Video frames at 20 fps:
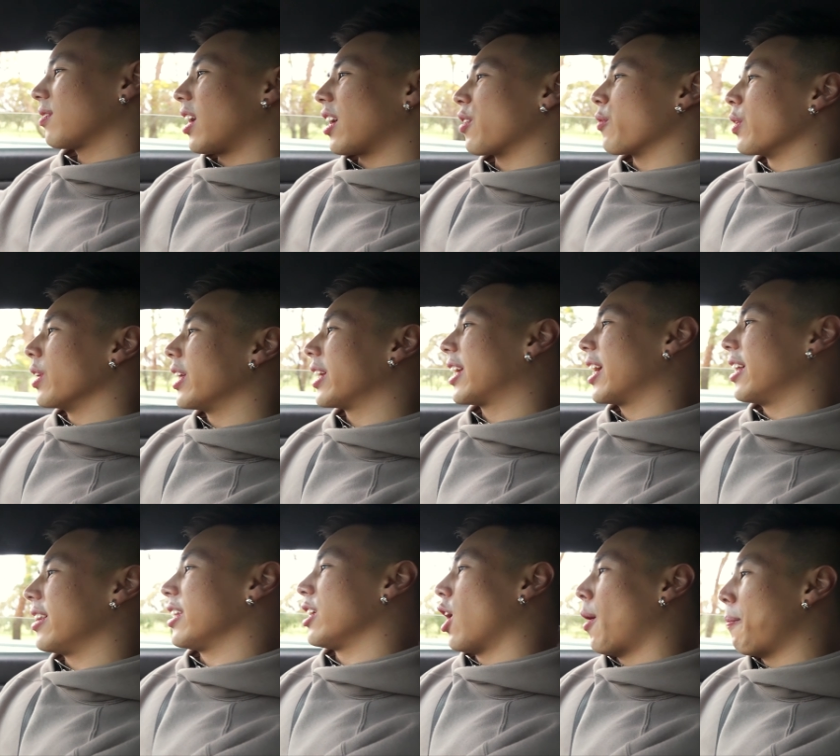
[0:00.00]
I don't really
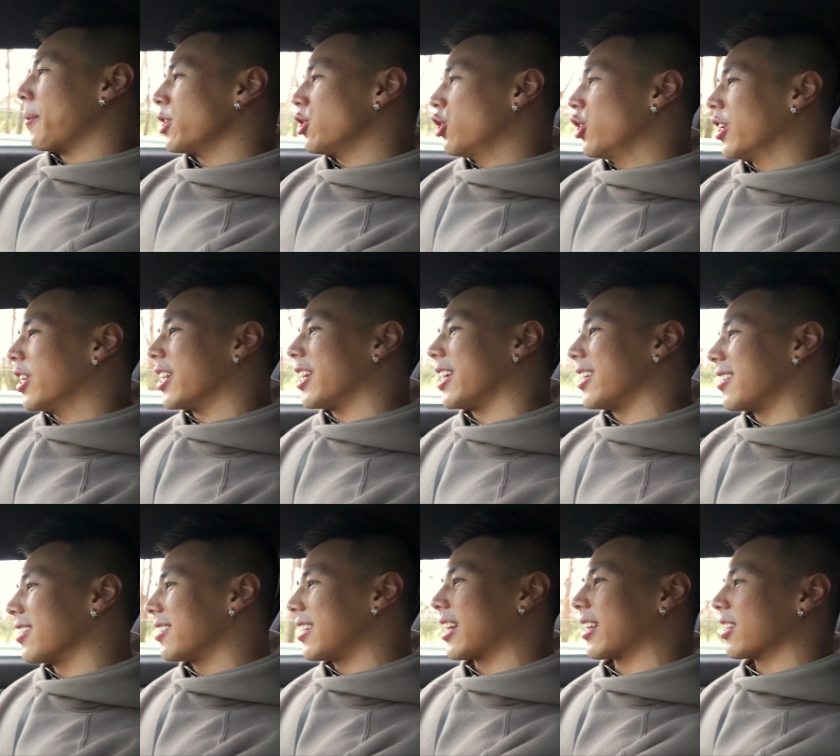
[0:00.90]
get the opportunity
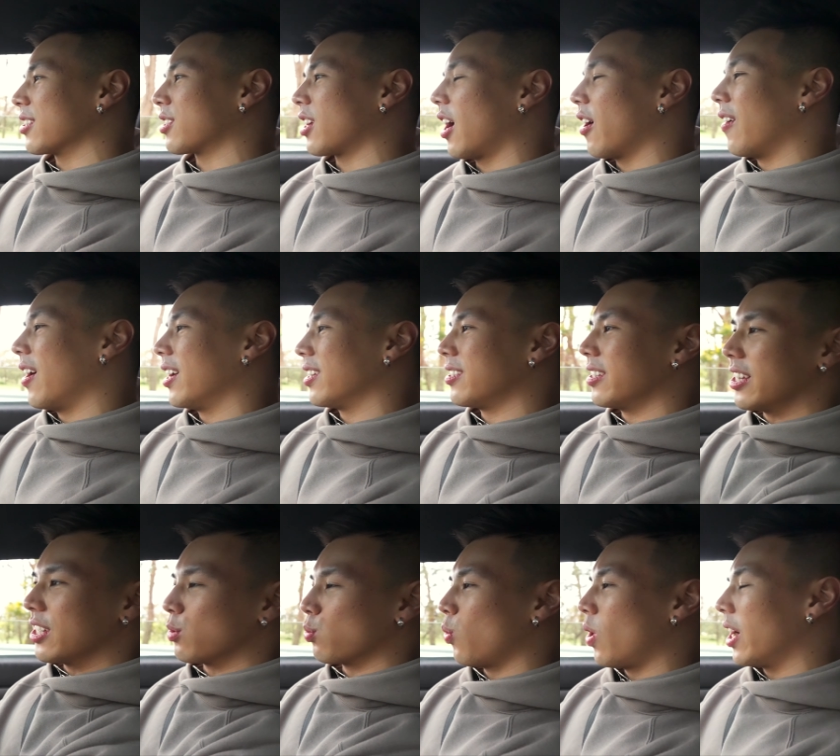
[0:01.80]
to take this car out to
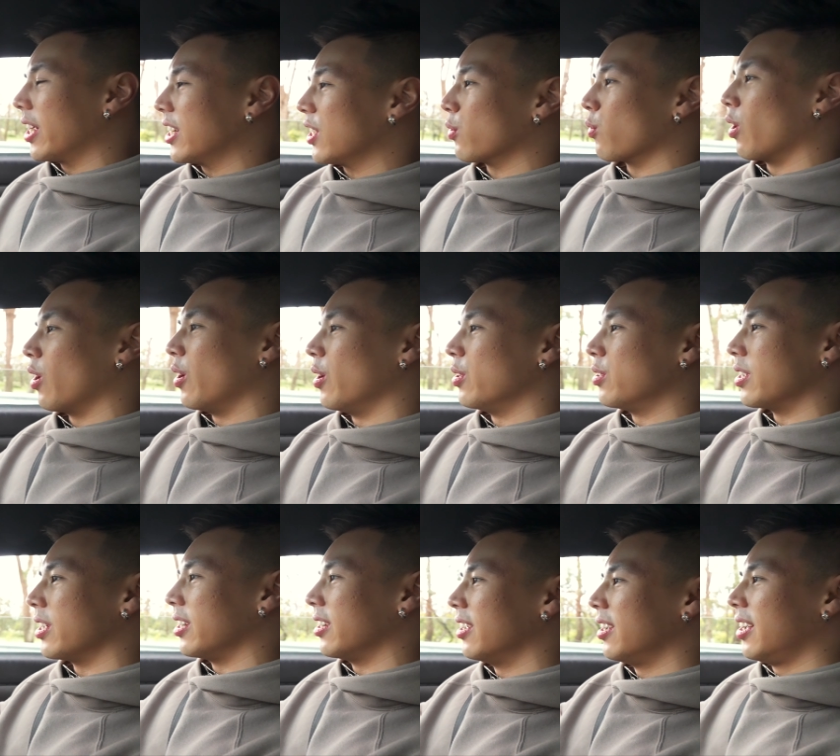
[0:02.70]
these windy roads,
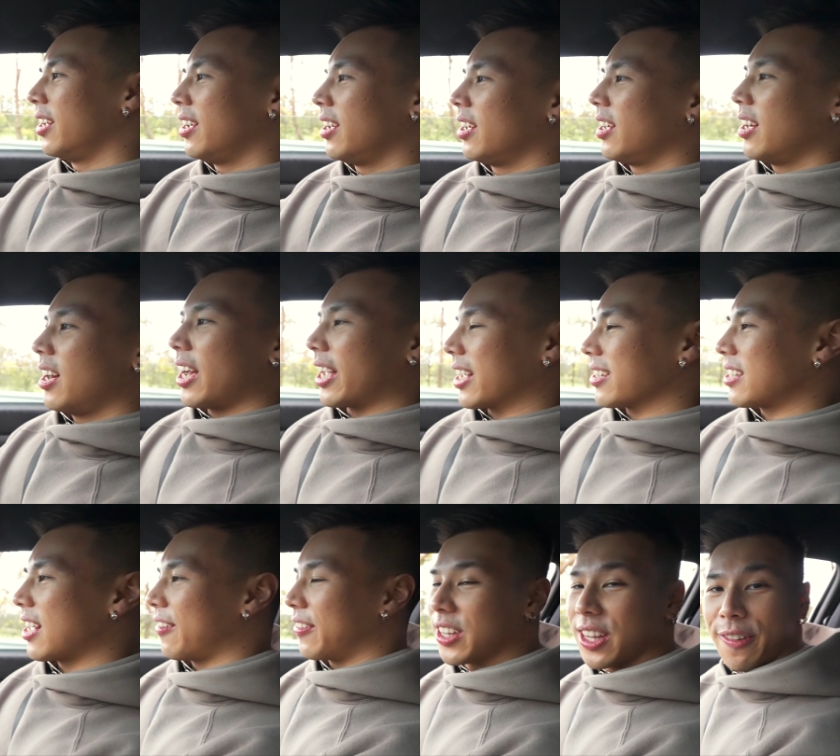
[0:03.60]
and I guess
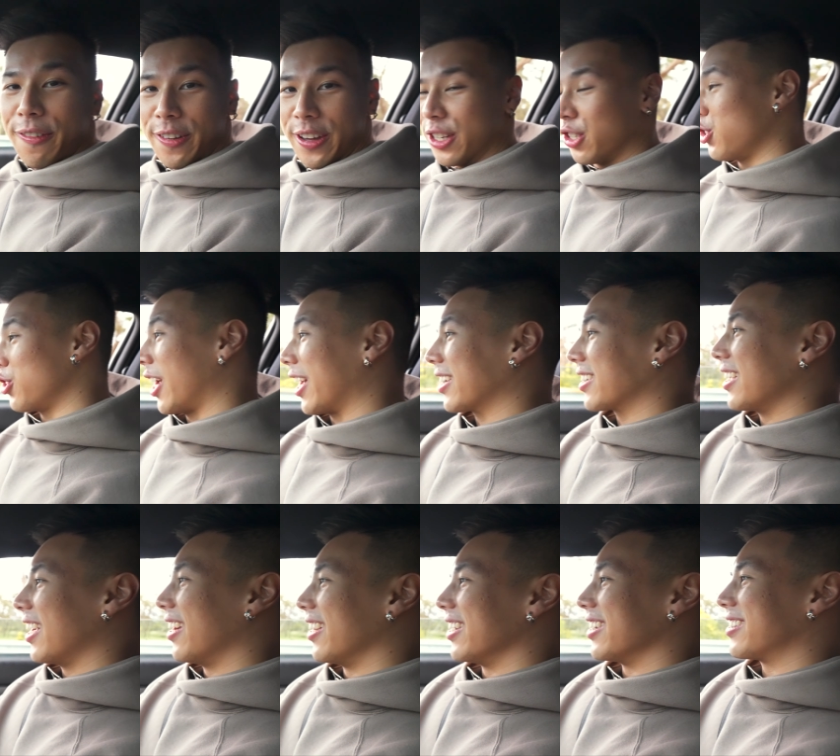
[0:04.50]
having the first
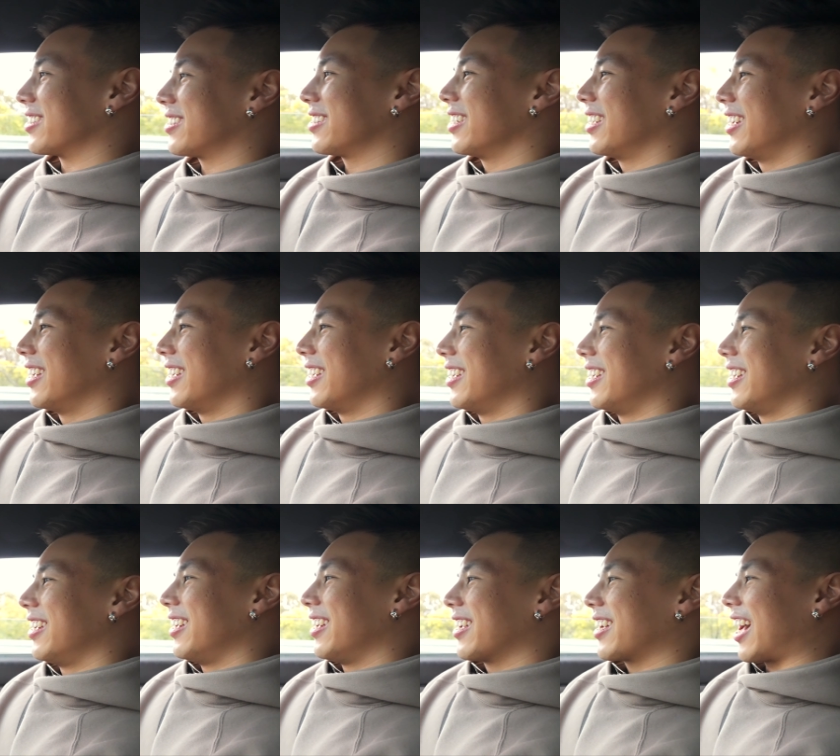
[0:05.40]
shakedown, it's
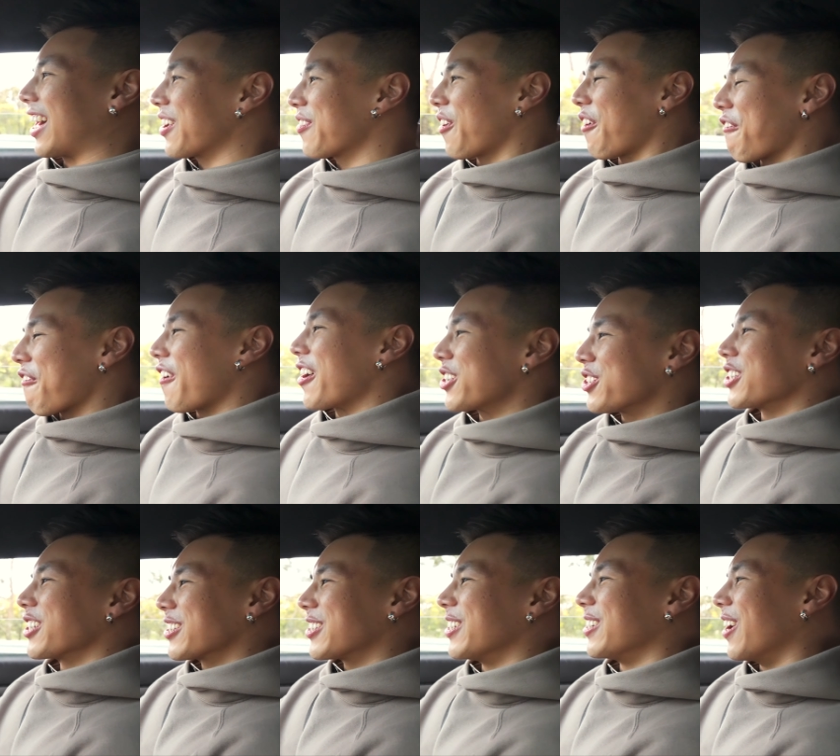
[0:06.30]
kind of
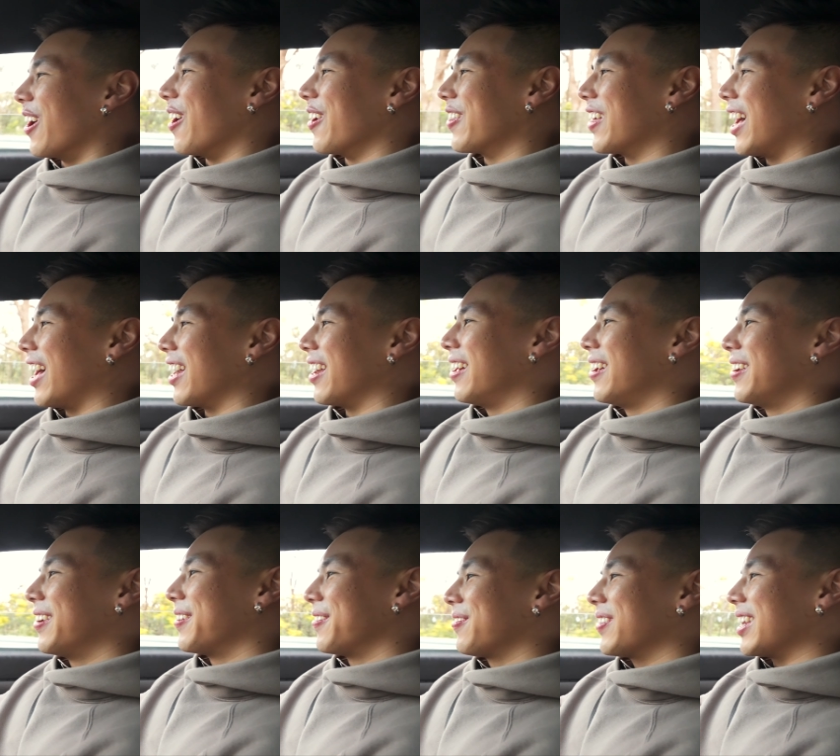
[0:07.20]
refreshing to know that
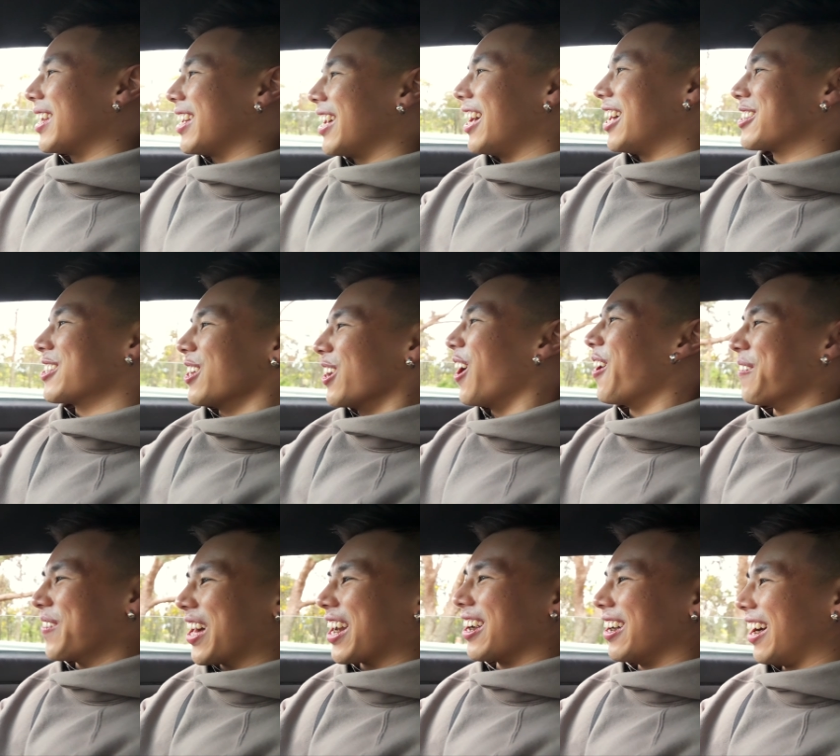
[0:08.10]
it's a lot
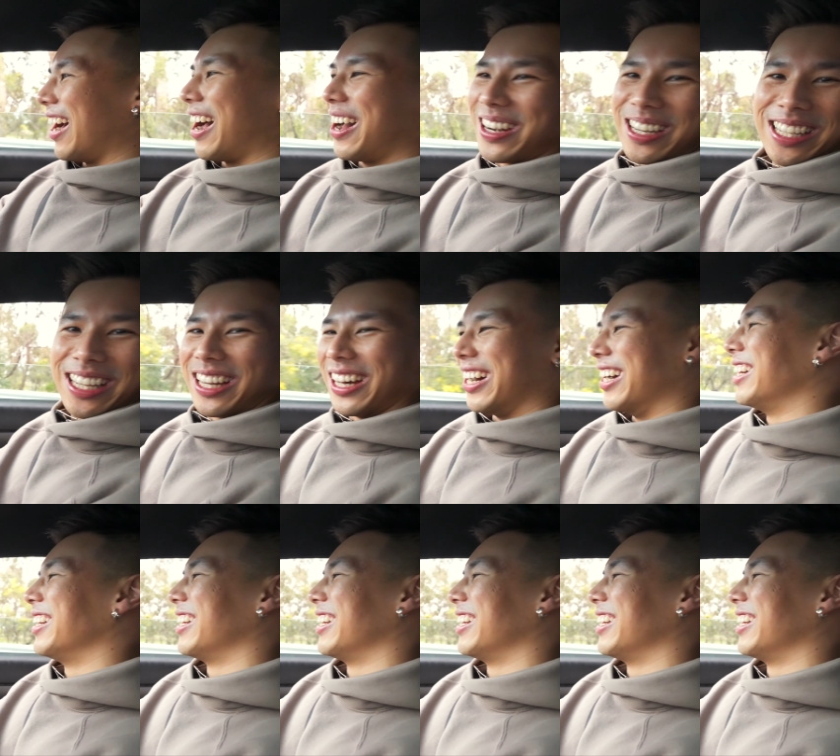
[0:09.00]
better out here.